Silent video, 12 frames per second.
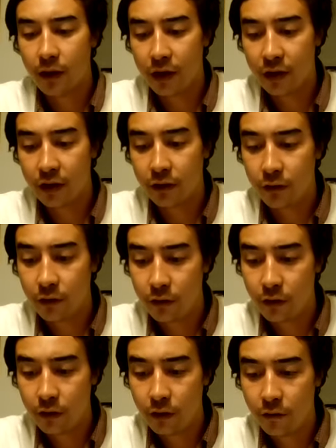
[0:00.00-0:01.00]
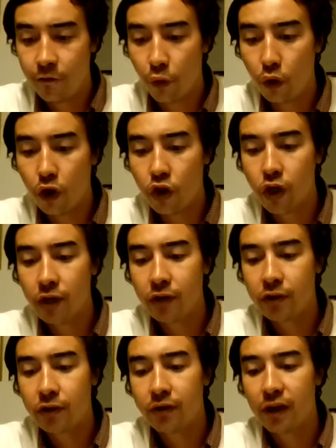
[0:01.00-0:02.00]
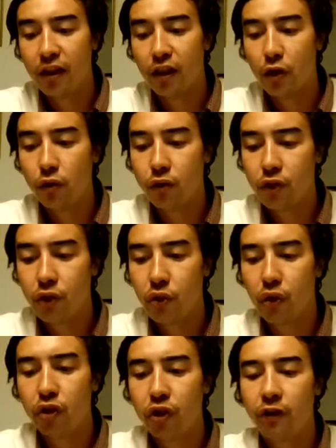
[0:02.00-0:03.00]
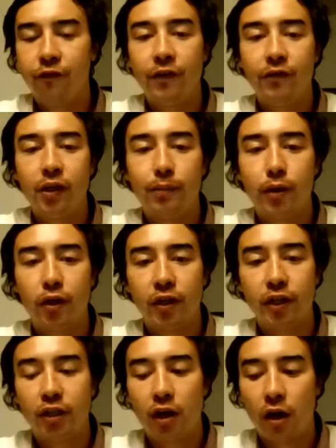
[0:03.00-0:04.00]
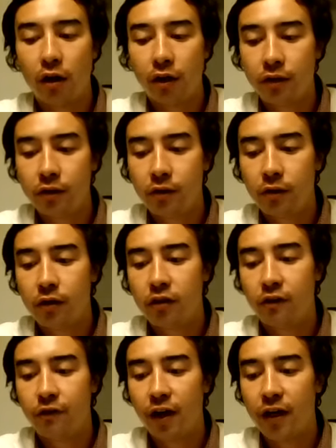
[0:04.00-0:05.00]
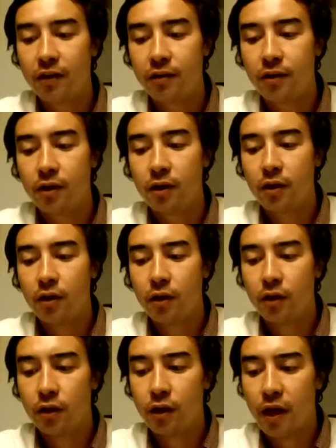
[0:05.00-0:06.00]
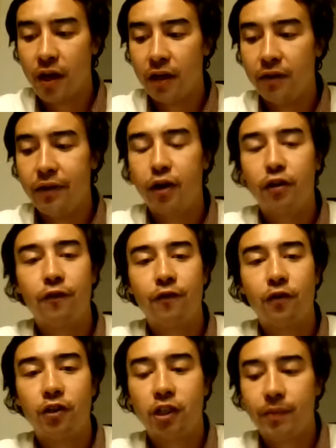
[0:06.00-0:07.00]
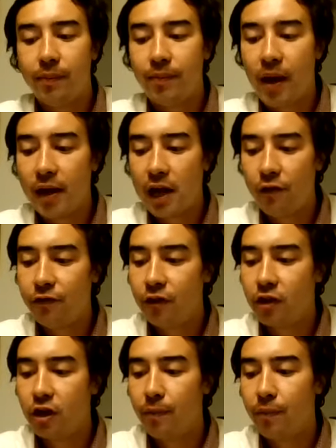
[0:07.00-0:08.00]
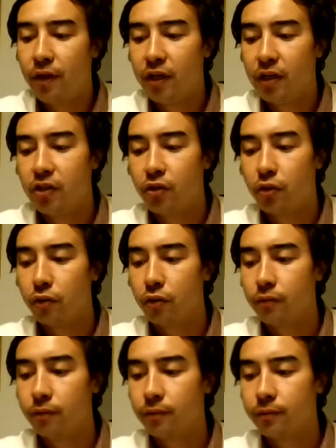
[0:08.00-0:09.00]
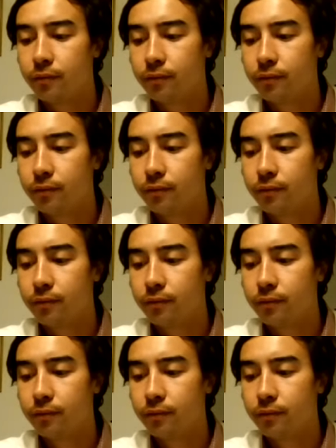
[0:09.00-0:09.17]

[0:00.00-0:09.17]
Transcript: And Fortress, they loaned $250 million to Vice. And they're the first to be paid out if the company is sold.